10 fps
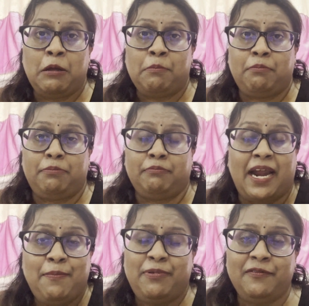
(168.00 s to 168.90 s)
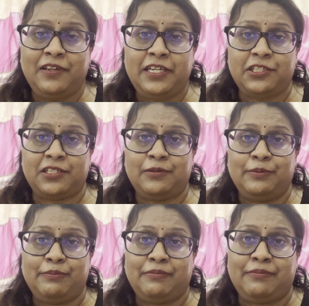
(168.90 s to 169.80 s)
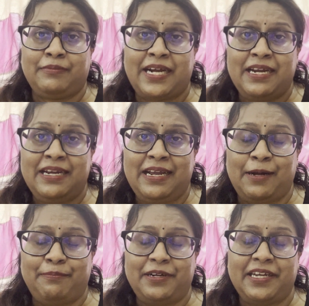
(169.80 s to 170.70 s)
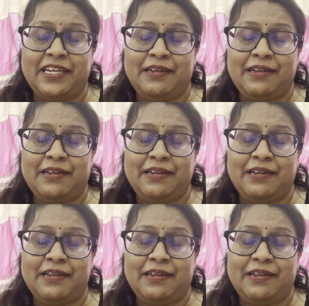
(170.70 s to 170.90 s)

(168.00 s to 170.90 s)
my privilege, my upbringing,